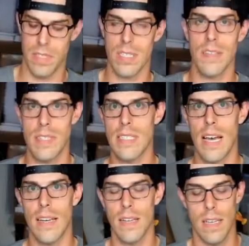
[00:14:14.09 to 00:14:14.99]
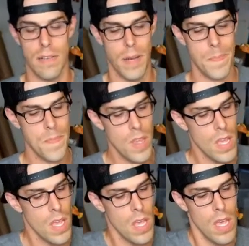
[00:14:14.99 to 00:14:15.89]
To live and die in LA, right?
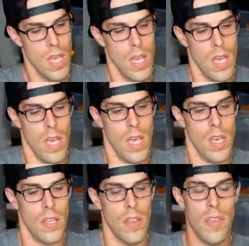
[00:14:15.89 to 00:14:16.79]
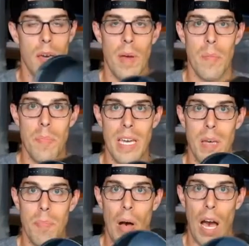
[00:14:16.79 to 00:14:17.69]
The thing about a
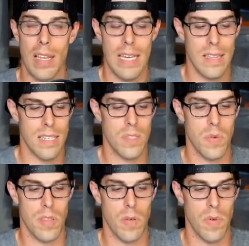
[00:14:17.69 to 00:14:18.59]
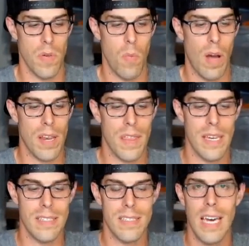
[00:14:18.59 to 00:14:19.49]
big pot like this with a wide
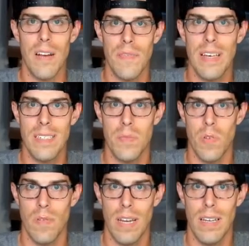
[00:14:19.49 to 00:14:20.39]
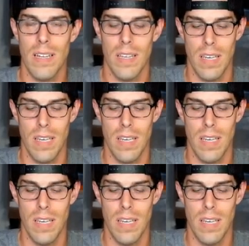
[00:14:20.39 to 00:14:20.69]
thing is it's kind of flexible, right?